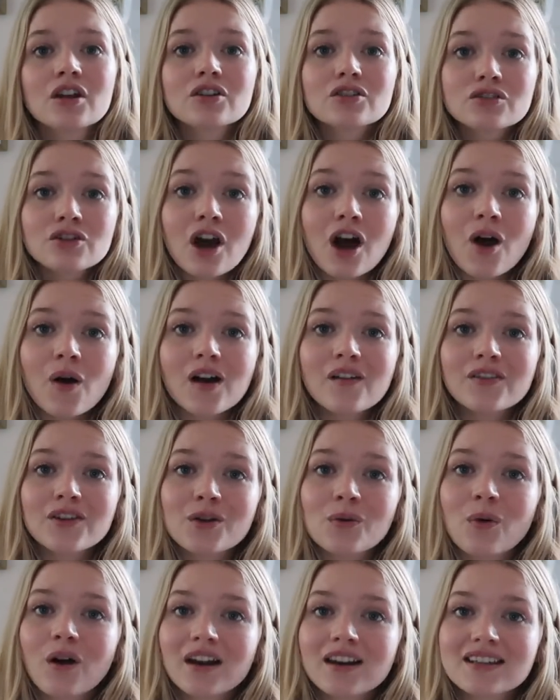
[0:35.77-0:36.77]
So if
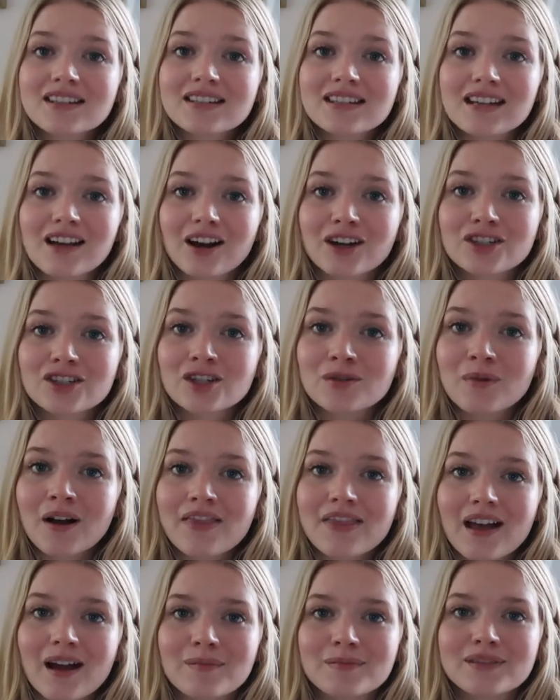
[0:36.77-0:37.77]
you want to see our two
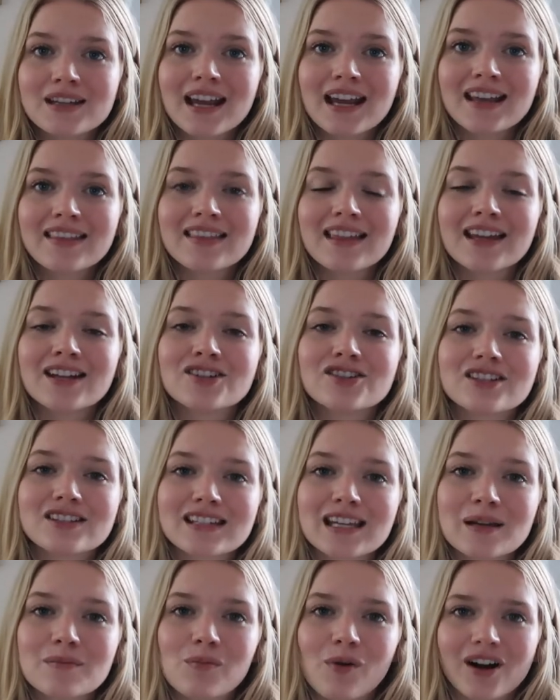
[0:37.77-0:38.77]
month update, then
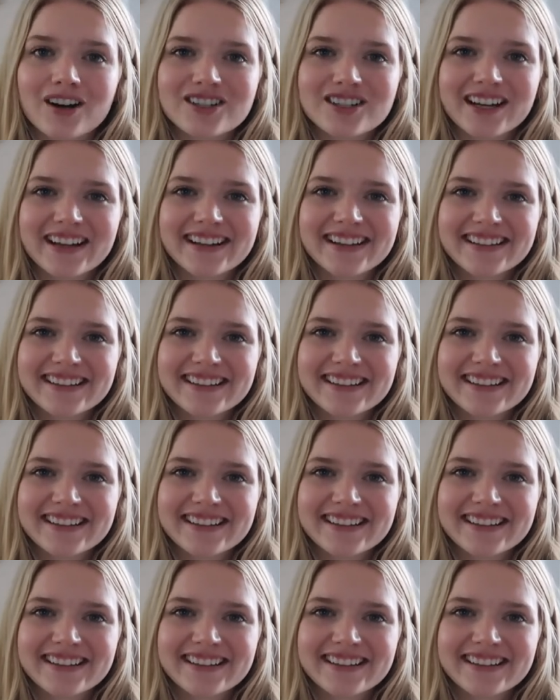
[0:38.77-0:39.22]
just keep watching.